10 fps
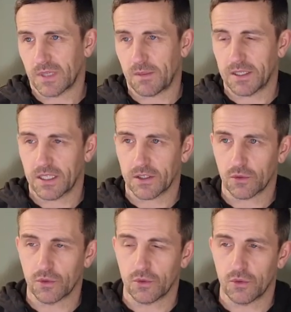mean, I
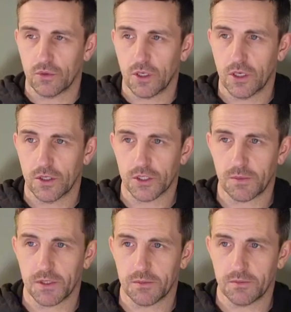don't know,
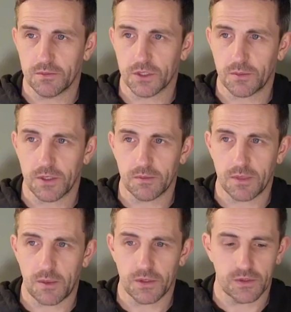some of them
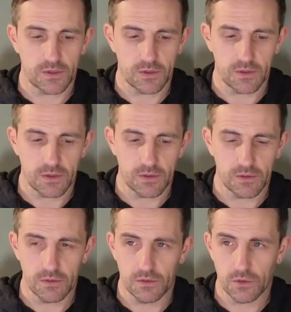I would,
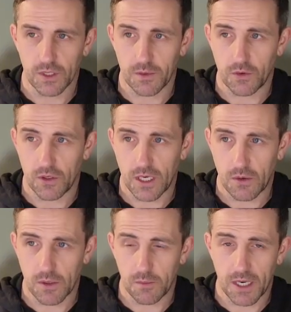don't get me wrong, I'll
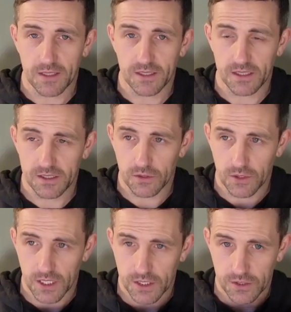come back to these
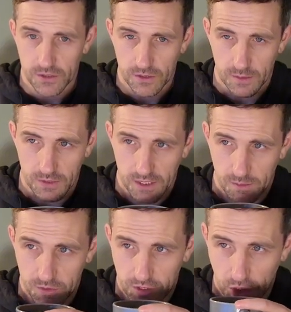locations. Let me
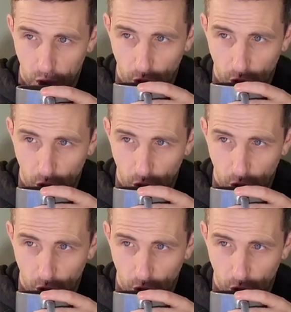grab a drink.